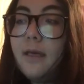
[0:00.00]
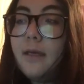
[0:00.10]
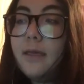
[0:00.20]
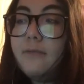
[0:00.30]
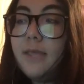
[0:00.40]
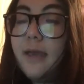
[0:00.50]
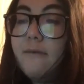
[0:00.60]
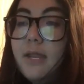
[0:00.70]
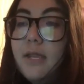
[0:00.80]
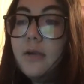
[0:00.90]
if they have
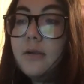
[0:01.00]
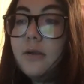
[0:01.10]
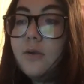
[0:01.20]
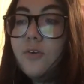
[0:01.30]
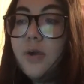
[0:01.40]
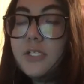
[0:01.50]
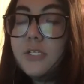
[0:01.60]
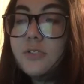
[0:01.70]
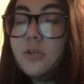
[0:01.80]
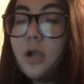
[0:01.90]
any
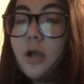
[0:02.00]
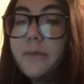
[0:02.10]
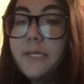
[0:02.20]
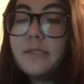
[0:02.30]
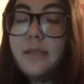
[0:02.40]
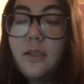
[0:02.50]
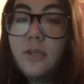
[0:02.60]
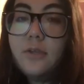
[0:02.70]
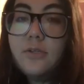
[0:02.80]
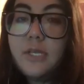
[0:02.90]
questions or comments, they could
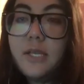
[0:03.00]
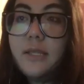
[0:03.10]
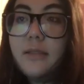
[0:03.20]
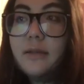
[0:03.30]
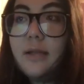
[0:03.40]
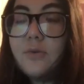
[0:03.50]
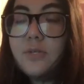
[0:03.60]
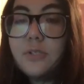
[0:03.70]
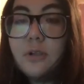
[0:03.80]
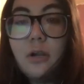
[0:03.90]
use it in the
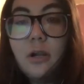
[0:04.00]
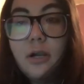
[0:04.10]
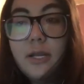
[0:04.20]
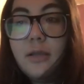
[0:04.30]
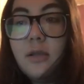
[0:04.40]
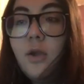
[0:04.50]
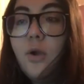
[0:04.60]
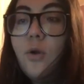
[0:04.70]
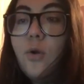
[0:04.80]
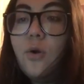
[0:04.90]
language they're learning
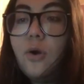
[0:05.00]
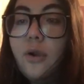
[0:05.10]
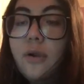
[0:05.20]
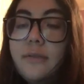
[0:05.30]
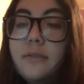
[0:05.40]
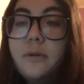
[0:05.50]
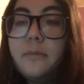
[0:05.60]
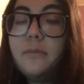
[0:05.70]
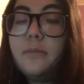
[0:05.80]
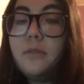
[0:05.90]
or
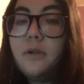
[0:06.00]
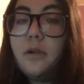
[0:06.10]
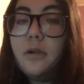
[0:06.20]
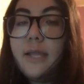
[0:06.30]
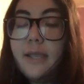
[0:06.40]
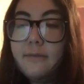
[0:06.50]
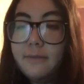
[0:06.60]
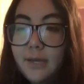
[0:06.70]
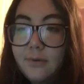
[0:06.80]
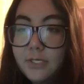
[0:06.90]
their native
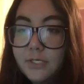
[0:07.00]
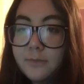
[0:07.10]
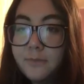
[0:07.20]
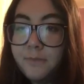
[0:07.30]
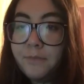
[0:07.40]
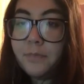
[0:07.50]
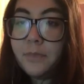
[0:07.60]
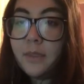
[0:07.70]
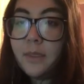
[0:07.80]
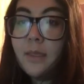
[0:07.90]
language.
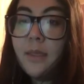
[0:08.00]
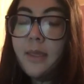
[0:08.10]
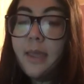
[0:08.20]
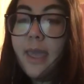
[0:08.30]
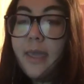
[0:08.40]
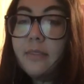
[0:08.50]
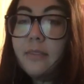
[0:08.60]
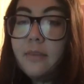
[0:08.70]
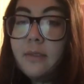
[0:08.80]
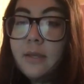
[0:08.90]

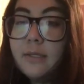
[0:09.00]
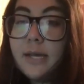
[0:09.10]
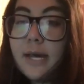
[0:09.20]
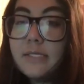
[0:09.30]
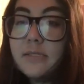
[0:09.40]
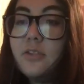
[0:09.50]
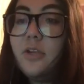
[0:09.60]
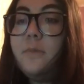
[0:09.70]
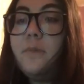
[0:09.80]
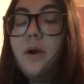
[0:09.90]
And last, the
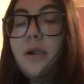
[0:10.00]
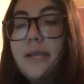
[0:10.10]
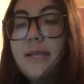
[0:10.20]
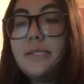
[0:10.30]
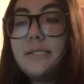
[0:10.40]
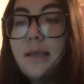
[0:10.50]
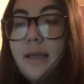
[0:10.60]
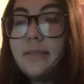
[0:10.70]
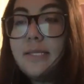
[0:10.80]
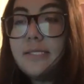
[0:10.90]
third part is
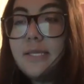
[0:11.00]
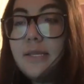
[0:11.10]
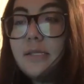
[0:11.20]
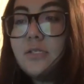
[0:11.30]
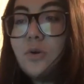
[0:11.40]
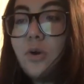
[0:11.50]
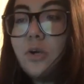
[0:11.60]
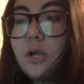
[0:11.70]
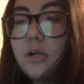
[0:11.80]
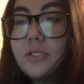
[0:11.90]
the science or
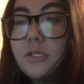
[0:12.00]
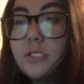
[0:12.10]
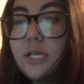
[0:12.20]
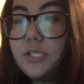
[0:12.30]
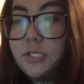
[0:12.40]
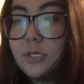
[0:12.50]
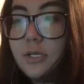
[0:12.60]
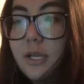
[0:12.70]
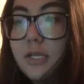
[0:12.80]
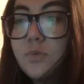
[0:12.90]
concert session.
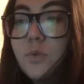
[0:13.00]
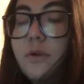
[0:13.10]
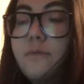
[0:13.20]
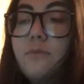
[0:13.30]
It is one